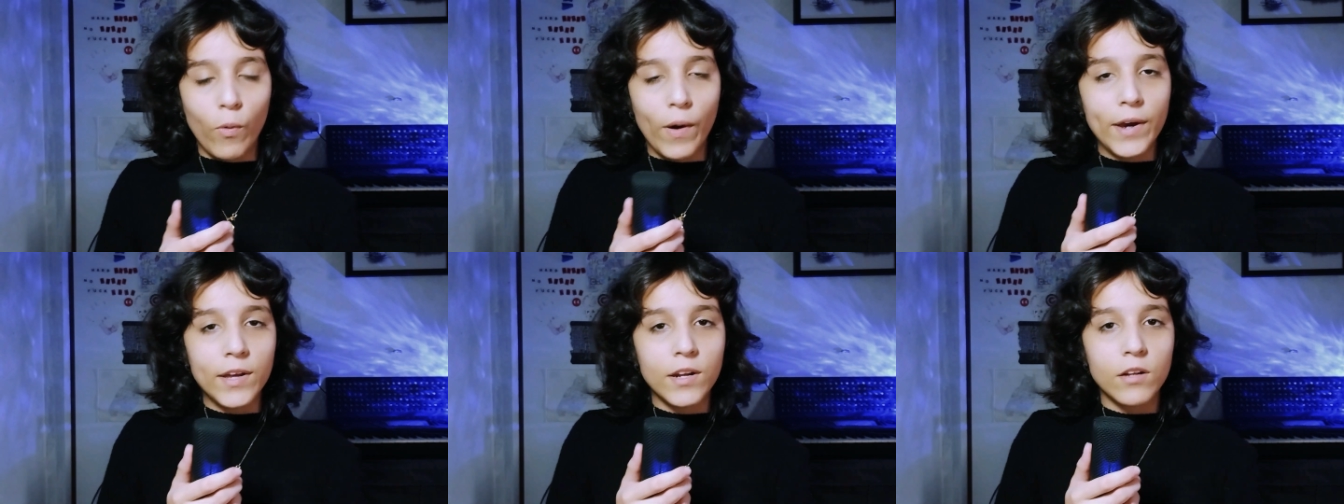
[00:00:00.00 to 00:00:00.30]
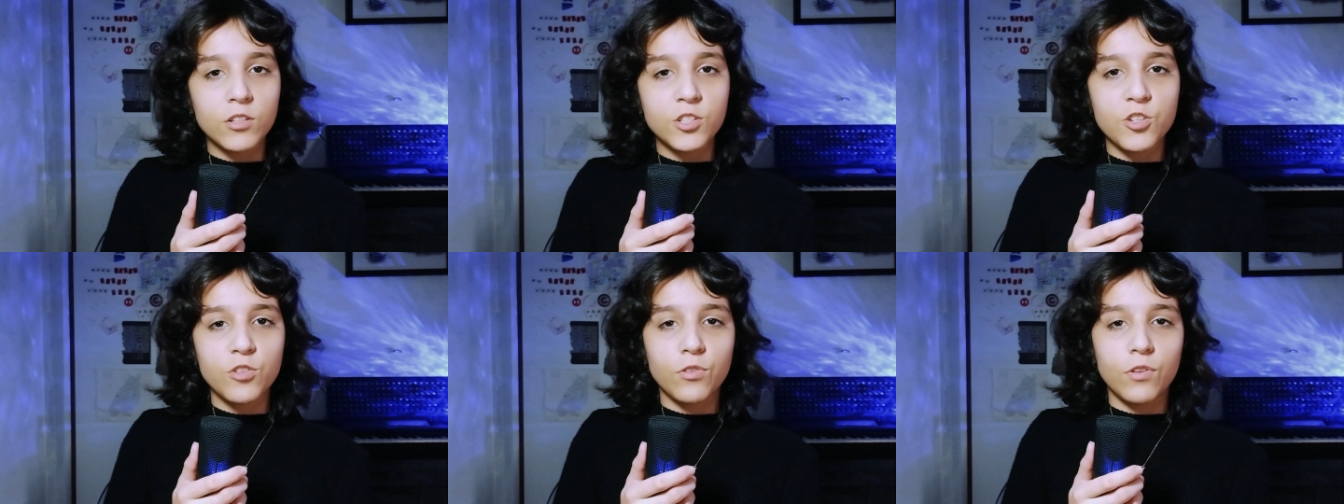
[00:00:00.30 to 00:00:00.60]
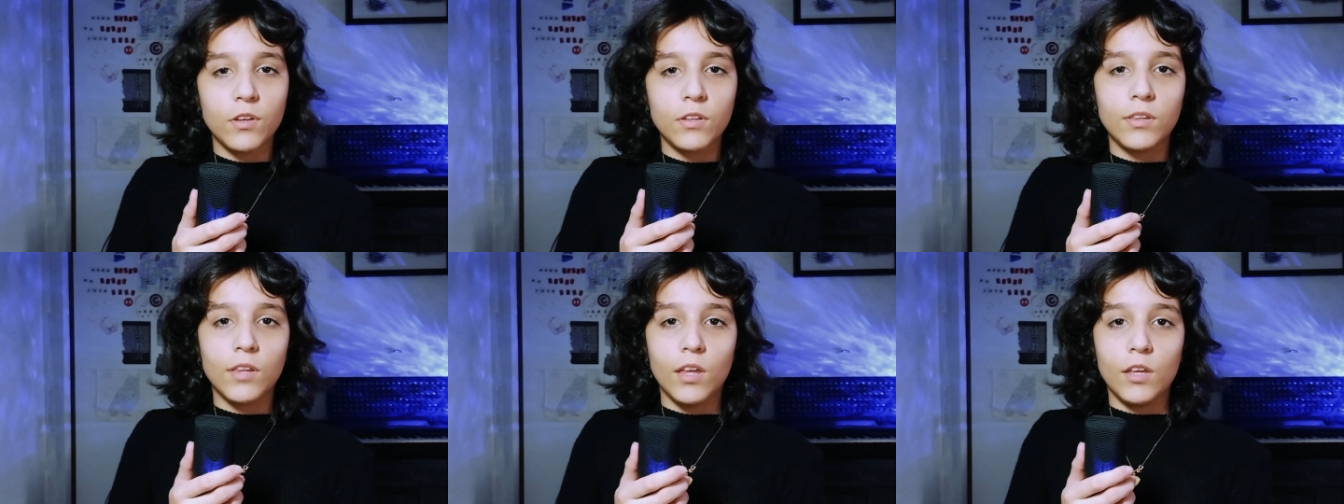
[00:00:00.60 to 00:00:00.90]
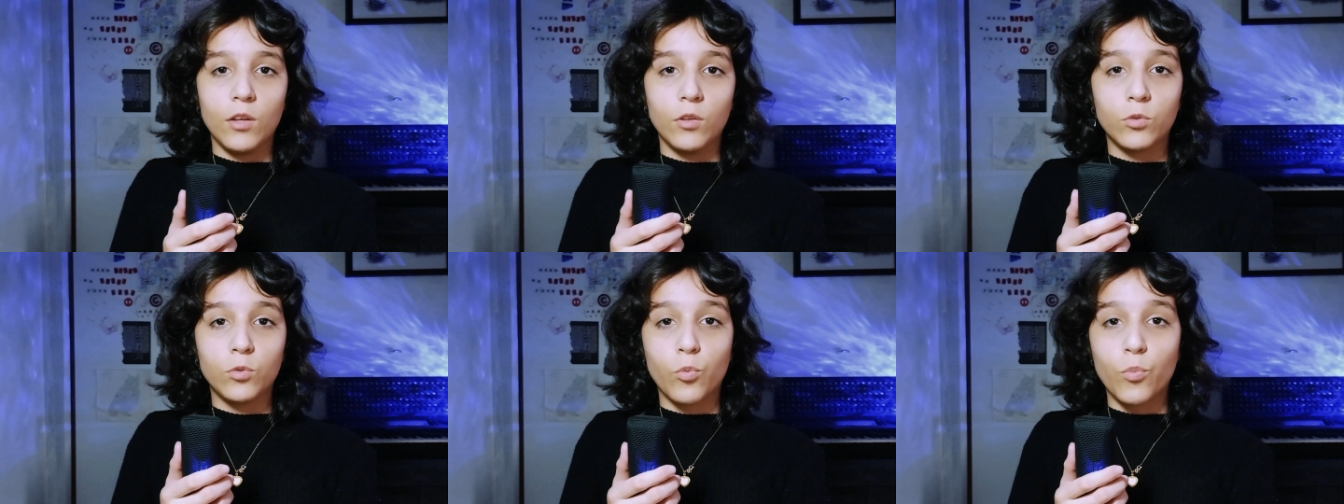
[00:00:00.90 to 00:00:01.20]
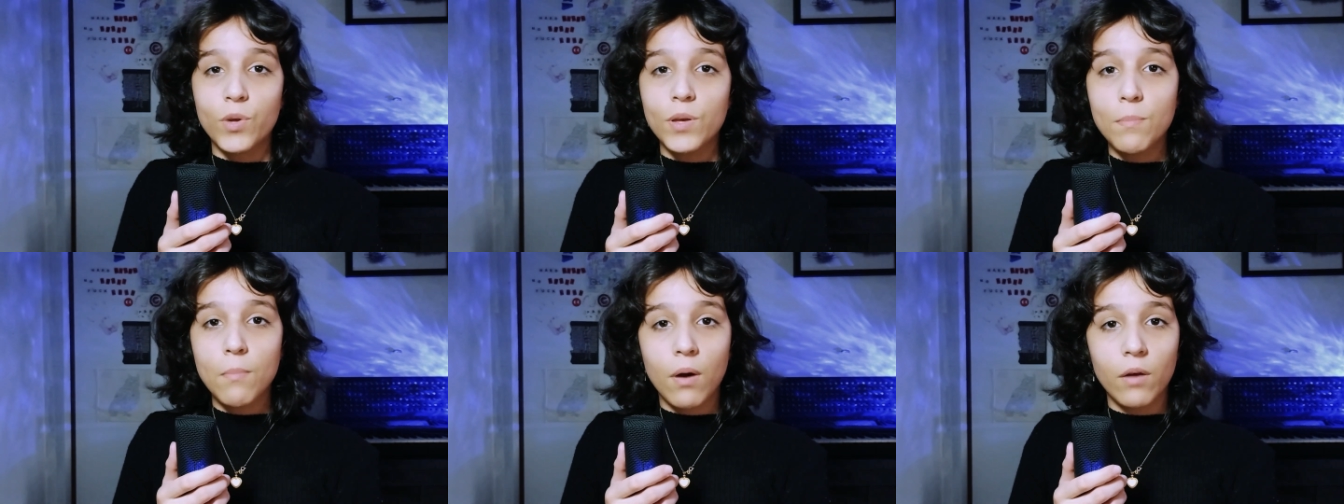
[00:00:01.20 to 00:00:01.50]
Why don't you think that your
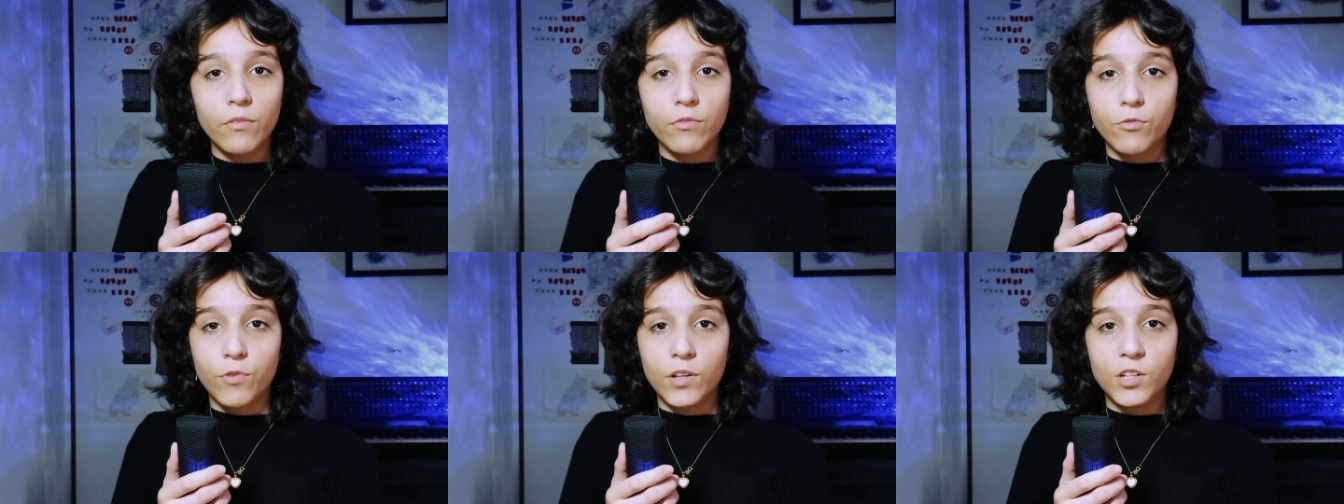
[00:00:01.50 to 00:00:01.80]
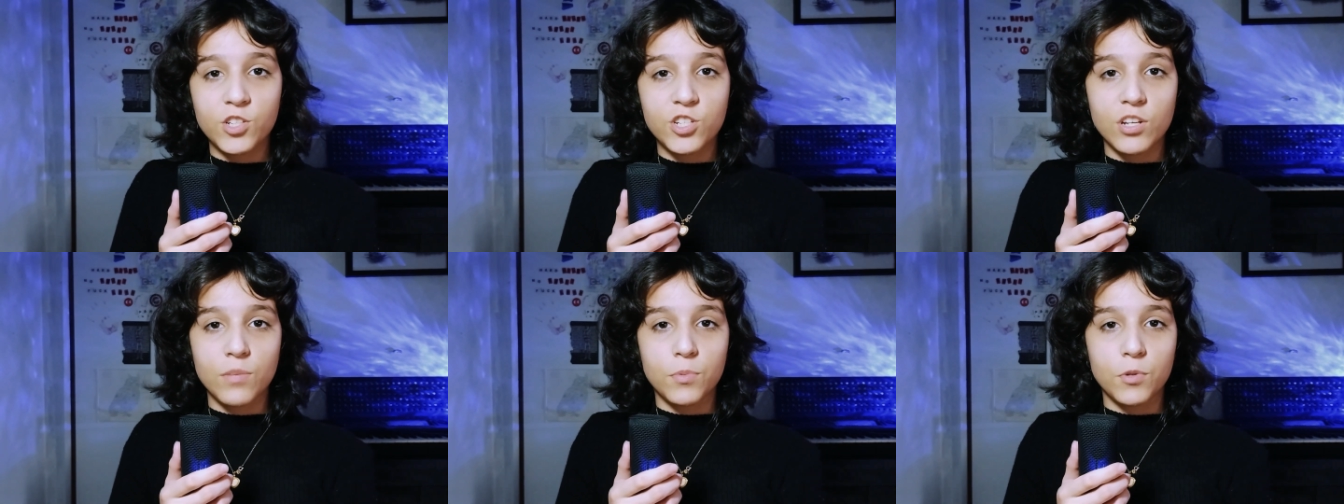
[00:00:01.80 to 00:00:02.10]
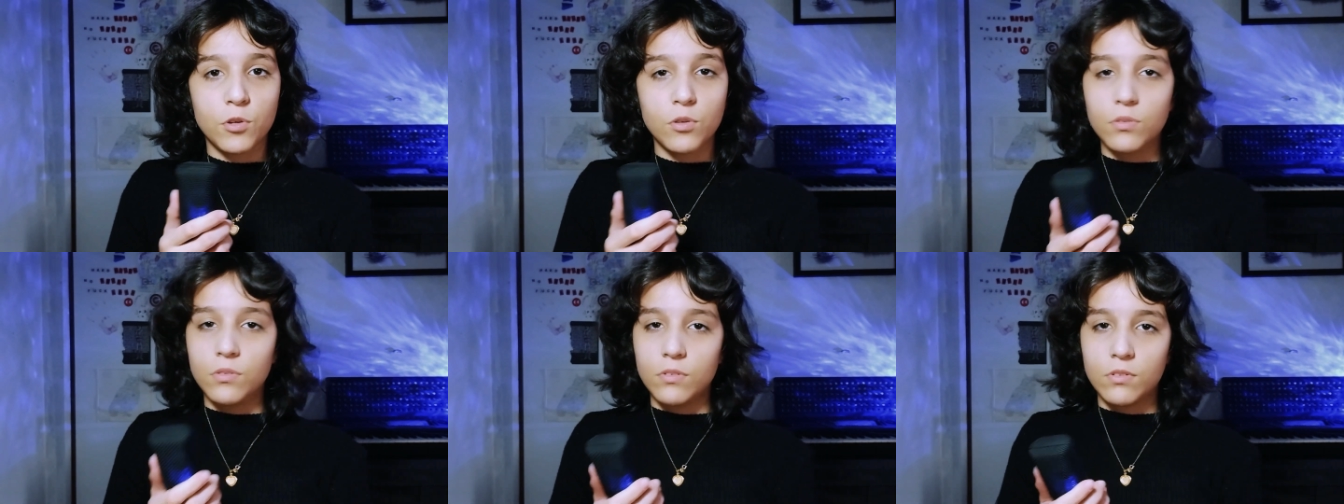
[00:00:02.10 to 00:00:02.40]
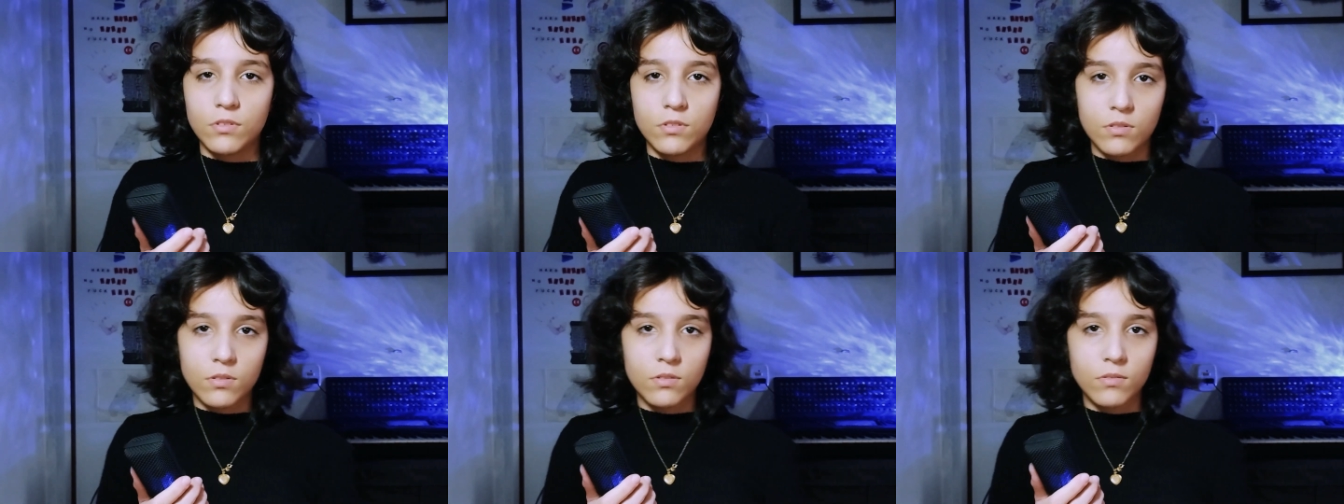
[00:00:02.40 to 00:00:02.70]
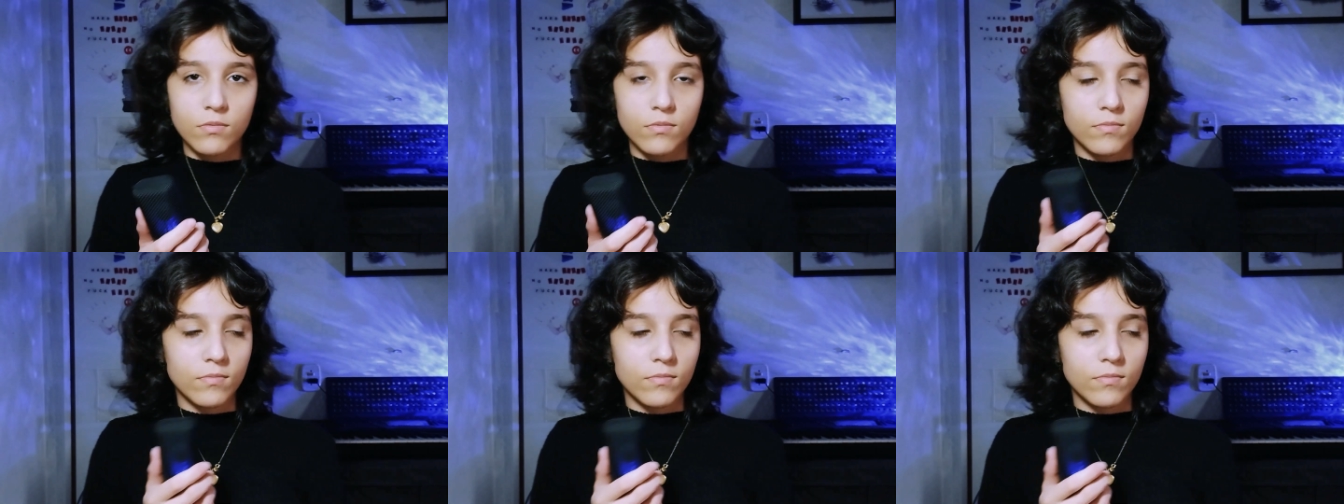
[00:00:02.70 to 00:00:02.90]
3-month friendship couldn't?